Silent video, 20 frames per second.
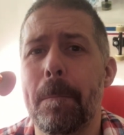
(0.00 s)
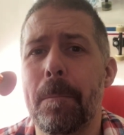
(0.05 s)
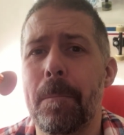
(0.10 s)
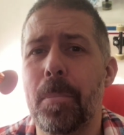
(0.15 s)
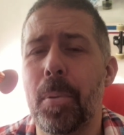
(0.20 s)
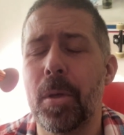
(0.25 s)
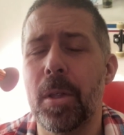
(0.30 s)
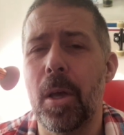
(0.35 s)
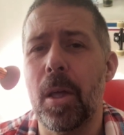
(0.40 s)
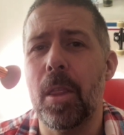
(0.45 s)

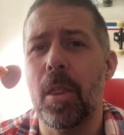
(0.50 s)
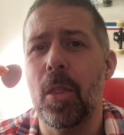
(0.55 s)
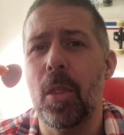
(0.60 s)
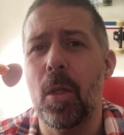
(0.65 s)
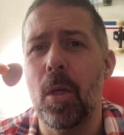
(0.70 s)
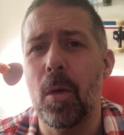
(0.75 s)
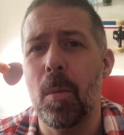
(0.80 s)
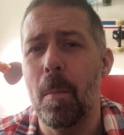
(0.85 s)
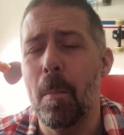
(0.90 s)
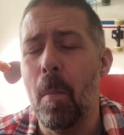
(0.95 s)
But
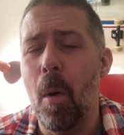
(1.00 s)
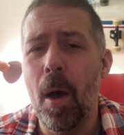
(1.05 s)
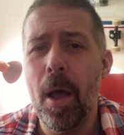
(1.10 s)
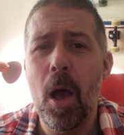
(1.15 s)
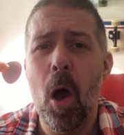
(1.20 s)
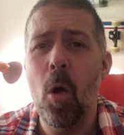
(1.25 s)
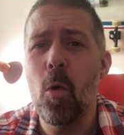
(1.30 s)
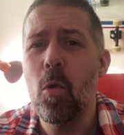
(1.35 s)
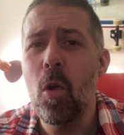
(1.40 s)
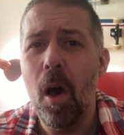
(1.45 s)
my
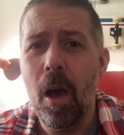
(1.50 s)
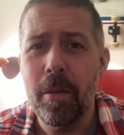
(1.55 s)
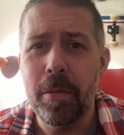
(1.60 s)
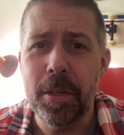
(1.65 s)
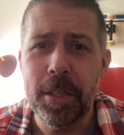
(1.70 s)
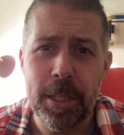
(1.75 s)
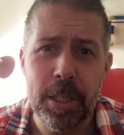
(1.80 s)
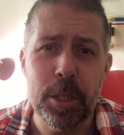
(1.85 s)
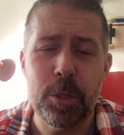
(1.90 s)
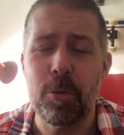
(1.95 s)
whole life
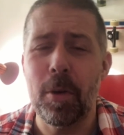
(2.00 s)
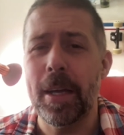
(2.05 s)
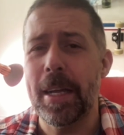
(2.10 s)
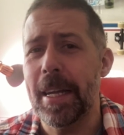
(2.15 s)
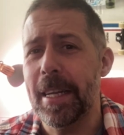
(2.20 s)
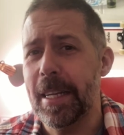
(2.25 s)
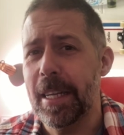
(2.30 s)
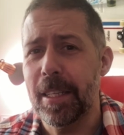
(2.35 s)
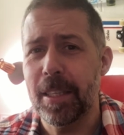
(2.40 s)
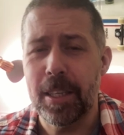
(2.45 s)
is
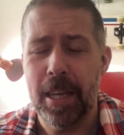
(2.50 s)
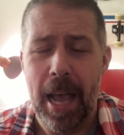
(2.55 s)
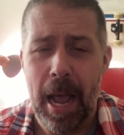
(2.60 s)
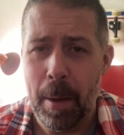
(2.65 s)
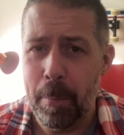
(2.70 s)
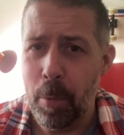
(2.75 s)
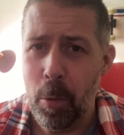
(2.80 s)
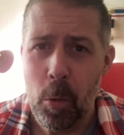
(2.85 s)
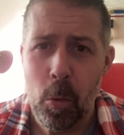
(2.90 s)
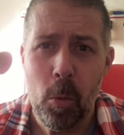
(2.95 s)
integrated into
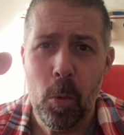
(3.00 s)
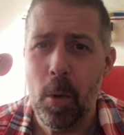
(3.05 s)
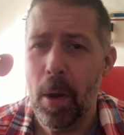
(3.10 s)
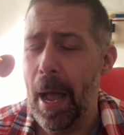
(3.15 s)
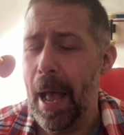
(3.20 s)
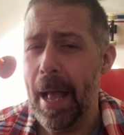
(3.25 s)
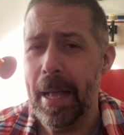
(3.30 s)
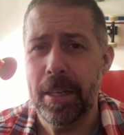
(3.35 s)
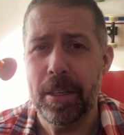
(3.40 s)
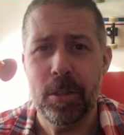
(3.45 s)
Apple,
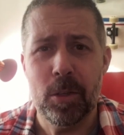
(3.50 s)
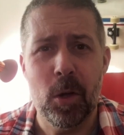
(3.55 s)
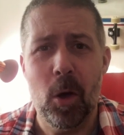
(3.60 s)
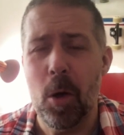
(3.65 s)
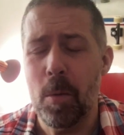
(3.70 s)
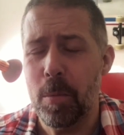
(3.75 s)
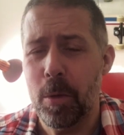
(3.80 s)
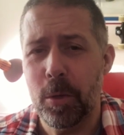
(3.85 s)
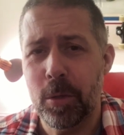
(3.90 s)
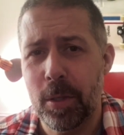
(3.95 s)
and
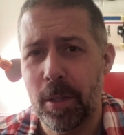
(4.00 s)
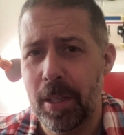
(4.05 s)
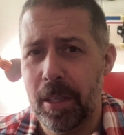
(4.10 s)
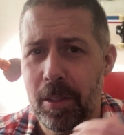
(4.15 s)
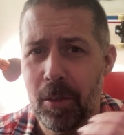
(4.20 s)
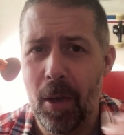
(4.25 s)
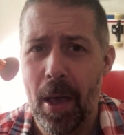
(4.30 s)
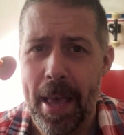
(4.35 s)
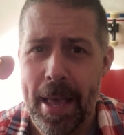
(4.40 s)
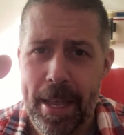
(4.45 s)
I'm used to things
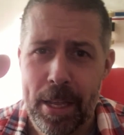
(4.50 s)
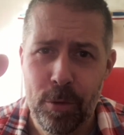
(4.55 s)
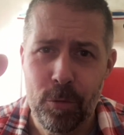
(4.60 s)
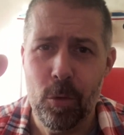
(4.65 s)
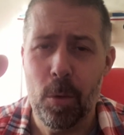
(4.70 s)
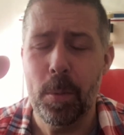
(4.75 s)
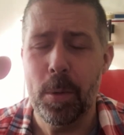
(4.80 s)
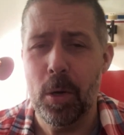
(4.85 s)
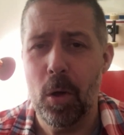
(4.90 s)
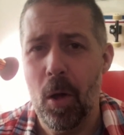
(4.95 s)
like
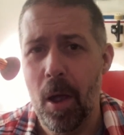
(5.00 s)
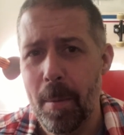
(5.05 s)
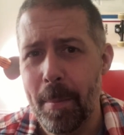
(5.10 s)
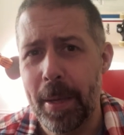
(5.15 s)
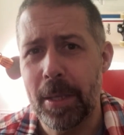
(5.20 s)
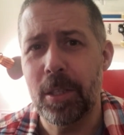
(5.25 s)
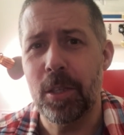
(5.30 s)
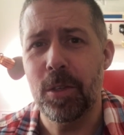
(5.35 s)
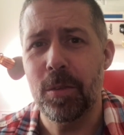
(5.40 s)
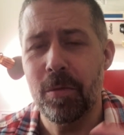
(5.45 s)
AirDrop and
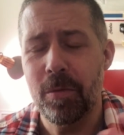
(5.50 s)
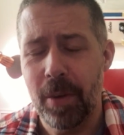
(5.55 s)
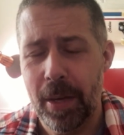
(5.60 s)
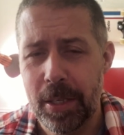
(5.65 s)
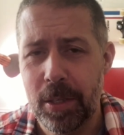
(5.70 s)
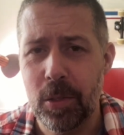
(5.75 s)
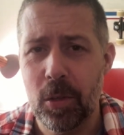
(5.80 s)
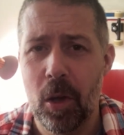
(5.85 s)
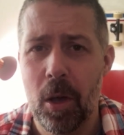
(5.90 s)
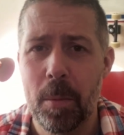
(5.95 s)
iMessage and
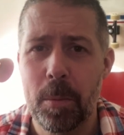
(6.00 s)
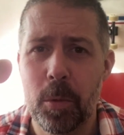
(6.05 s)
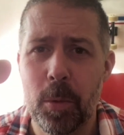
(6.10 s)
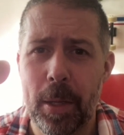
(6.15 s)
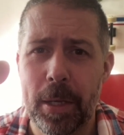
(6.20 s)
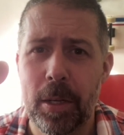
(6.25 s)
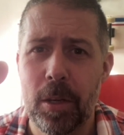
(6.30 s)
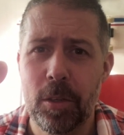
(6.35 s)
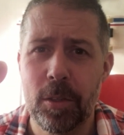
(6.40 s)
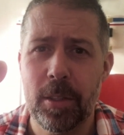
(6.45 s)
FaceTime and all
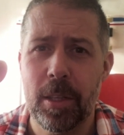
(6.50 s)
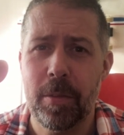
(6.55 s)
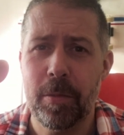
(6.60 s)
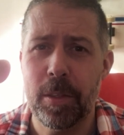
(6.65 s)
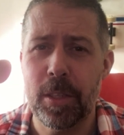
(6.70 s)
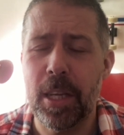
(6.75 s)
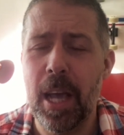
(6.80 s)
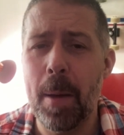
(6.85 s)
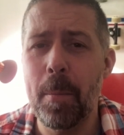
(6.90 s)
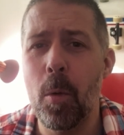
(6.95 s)
that kind of stuff, and
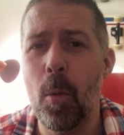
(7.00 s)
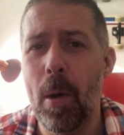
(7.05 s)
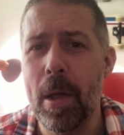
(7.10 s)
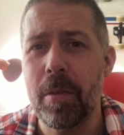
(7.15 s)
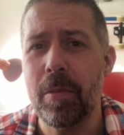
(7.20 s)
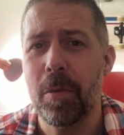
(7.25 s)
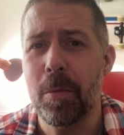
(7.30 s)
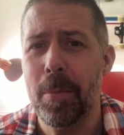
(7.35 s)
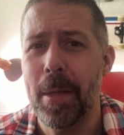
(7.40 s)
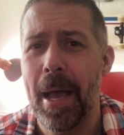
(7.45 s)
to come away
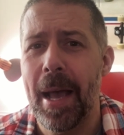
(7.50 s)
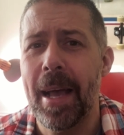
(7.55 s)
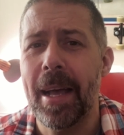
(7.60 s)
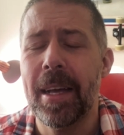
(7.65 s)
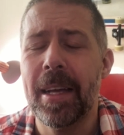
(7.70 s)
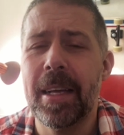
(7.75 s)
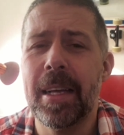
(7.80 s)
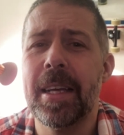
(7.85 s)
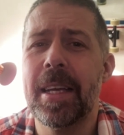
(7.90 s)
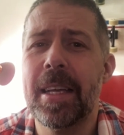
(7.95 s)
from that
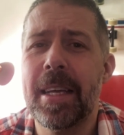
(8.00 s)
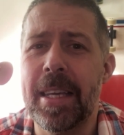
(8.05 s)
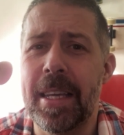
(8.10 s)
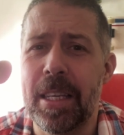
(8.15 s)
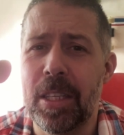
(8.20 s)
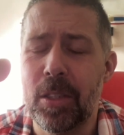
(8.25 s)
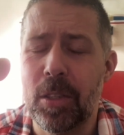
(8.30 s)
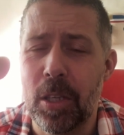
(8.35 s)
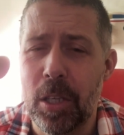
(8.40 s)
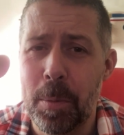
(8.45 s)

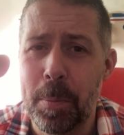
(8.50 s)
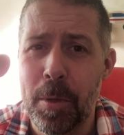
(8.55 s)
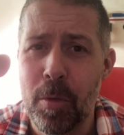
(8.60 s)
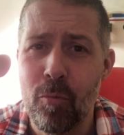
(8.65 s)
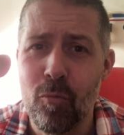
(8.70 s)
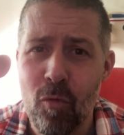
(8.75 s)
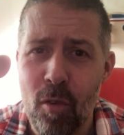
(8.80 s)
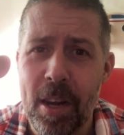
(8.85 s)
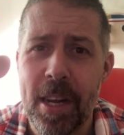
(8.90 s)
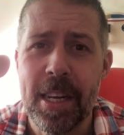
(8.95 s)
is going to be
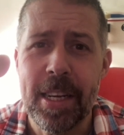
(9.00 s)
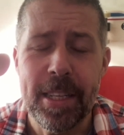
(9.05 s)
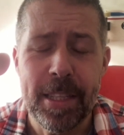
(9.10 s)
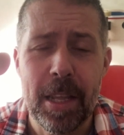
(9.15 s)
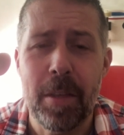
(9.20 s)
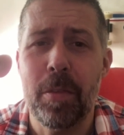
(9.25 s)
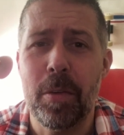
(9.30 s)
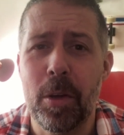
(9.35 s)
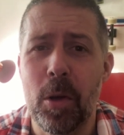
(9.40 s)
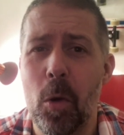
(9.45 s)
really
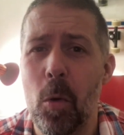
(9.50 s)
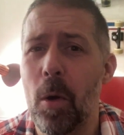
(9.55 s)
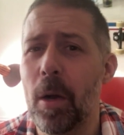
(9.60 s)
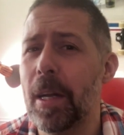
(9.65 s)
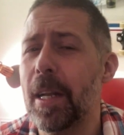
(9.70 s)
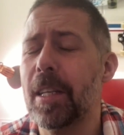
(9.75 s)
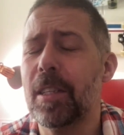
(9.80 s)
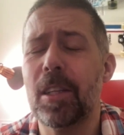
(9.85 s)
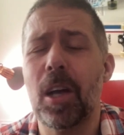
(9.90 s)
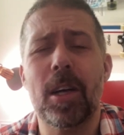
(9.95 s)
difficult.
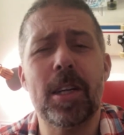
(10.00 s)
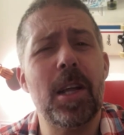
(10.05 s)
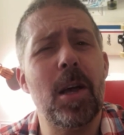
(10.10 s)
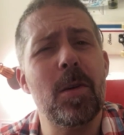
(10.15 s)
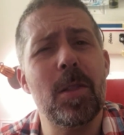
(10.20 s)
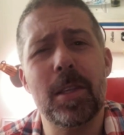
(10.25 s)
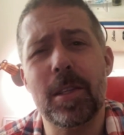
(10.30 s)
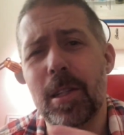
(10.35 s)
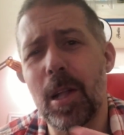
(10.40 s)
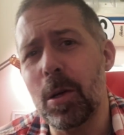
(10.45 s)
And I know
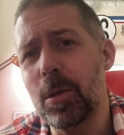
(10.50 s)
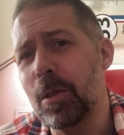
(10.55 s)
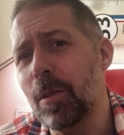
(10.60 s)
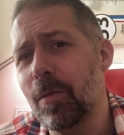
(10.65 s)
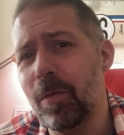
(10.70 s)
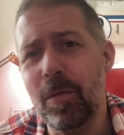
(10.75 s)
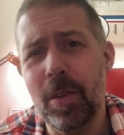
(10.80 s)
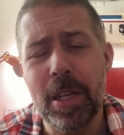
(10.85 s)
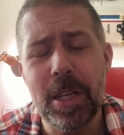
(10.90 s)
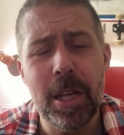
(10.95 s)
there's loads of
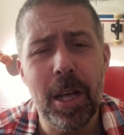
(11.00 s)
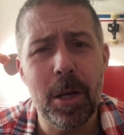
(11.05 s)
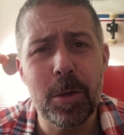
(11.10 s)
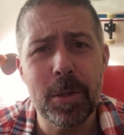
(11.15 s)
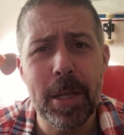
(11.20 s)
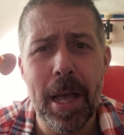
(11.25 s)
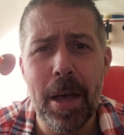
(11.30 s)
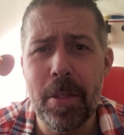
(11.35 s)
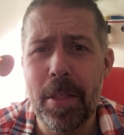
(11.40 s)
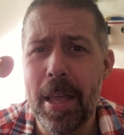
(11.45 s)
videos
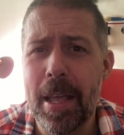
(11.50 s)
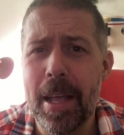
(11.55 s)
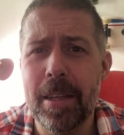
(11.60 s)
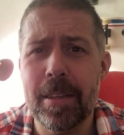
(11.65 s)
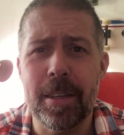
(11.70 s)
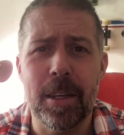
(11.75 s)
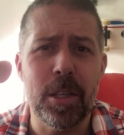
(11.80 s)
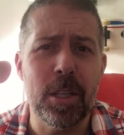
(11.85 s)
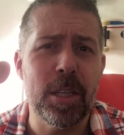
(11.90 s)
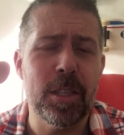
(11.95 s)
out there
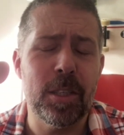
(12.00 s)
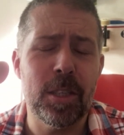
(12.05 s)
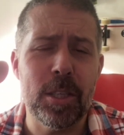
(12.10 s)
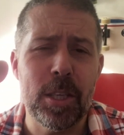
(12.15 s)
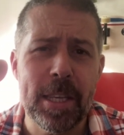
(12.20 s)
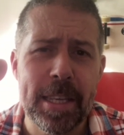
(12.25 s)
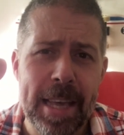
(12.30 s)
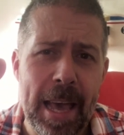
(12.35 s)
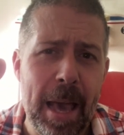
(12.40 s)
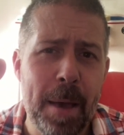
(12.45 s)
saying
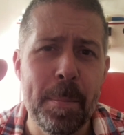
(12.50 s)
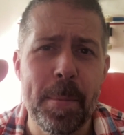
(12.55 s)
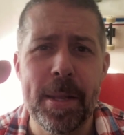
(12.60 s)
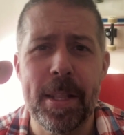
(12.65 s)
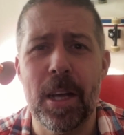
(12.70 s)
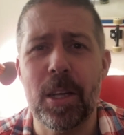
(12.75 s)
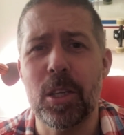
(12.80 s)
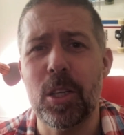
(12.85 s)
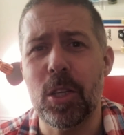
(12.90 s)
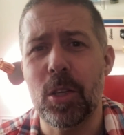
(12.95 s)
it can be
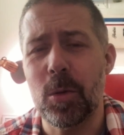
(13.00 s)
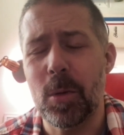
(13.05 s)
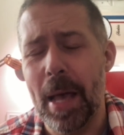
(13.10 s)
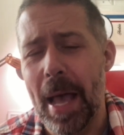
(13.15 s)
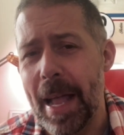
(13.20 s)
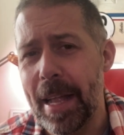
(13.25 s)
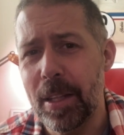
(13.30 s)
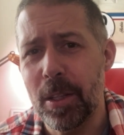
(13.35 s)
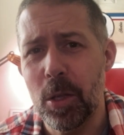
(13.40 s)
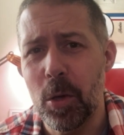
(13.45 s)
done and you
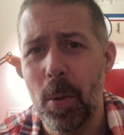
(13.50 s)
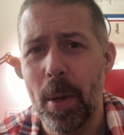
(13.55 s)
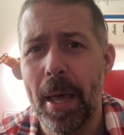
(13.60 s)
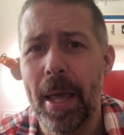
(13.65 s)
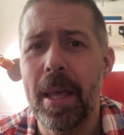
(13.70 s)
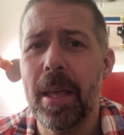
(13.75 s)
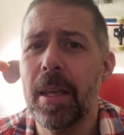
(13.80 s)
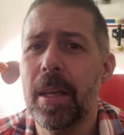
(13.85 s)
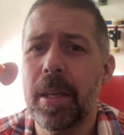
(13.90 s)
can do it.